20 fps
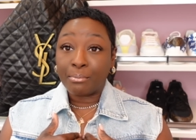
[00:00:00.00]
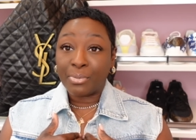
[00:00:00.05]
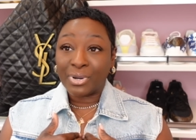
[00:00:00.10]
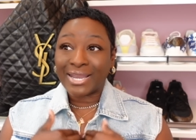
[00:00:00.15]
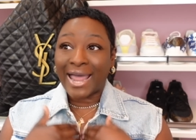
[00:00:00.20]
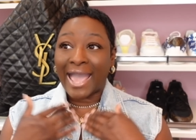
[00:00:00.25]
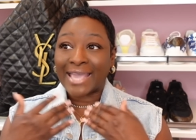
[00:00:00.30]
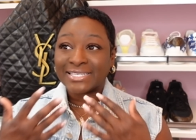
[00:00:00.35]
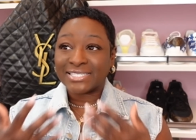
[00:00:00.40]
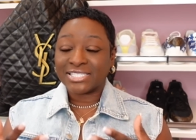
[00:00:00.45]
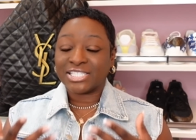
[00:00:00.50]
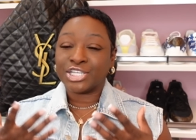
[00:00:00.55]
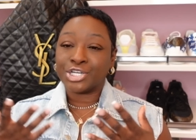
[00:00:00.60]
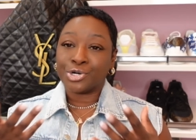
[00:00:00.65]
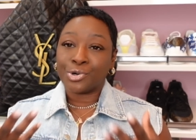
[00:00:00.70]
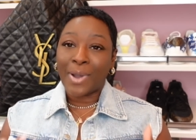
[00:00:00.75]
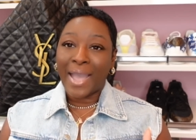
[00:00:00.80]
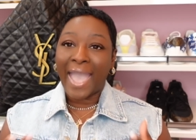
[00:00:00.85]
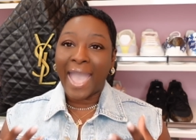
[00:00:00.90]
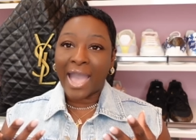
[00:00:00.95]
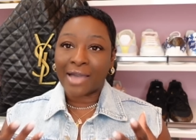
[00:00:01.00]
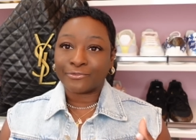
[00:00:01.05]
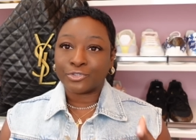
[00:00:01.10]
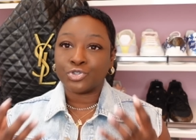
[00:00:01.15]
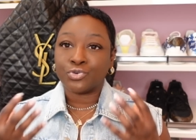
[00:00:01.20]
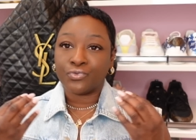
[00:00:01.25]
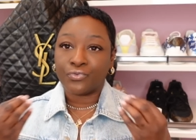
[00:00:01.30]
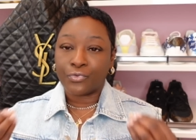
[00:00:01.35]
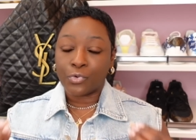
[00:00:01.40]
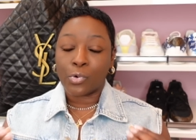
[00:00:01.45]
but I still have
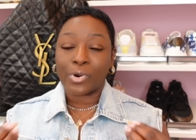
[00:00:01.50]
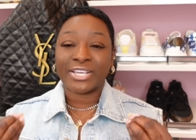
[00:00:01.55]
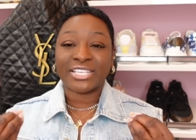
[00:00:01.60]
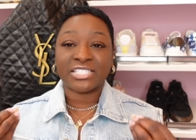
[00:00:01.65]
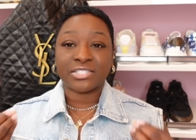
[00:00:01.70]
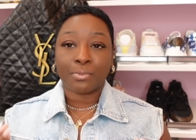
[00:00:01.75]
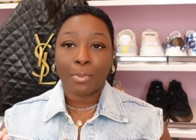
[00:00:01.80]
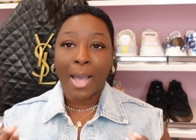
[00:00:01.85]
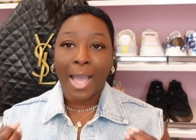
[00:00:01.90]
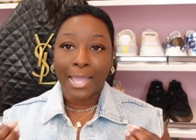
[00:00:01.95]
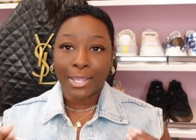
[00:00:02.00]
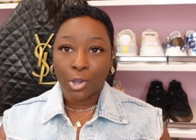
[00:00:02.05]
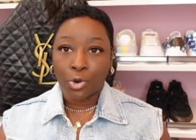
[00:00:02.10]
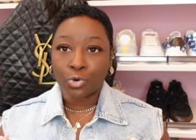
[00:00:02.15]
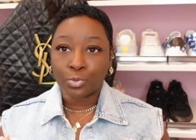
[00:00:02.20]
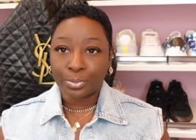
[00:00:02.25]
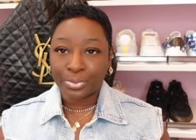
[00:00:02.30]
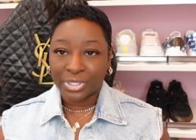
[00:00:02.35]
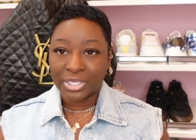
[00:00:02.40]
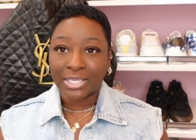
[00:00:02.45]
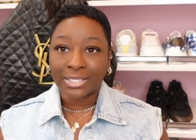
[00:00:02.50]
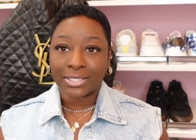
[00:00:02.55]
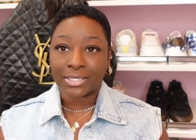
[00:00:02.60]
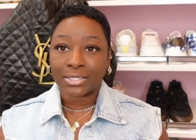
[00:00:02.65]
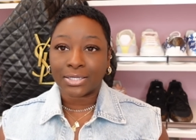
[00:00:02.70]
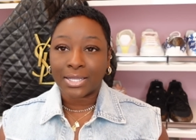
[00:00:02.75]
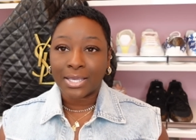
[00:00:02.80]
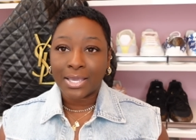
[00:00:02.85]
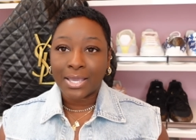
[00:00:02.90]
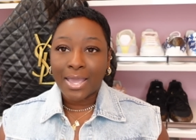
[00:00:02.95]
to voice my opinion.